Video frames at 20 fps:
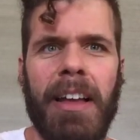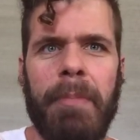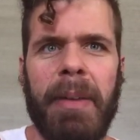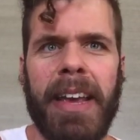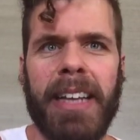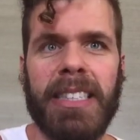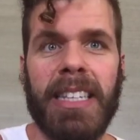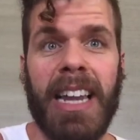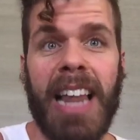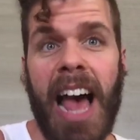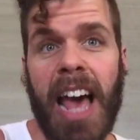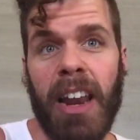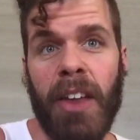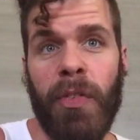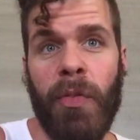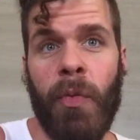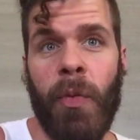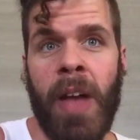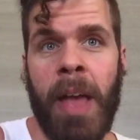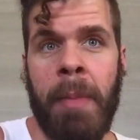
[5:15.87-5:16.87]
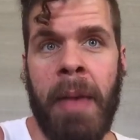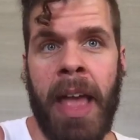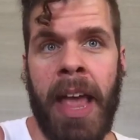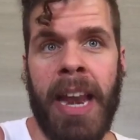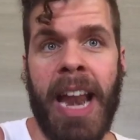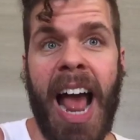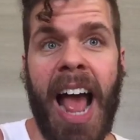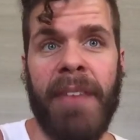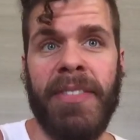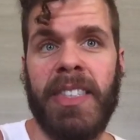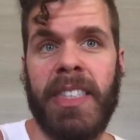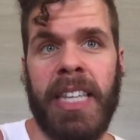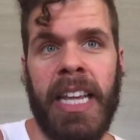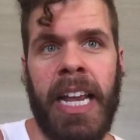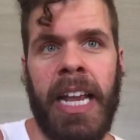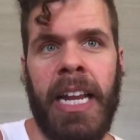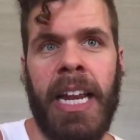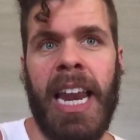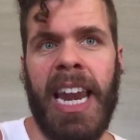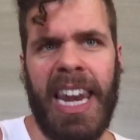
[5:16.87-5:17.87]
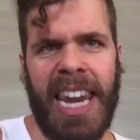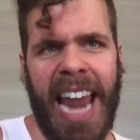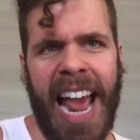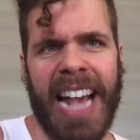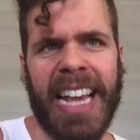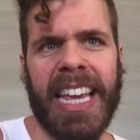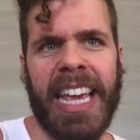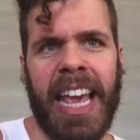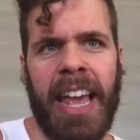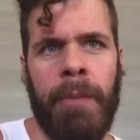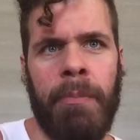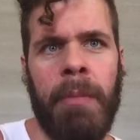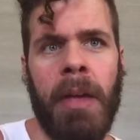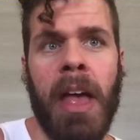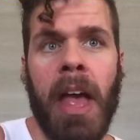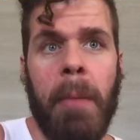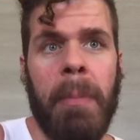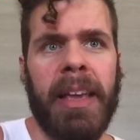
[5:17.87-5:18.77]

Because a lot of women I've seen like him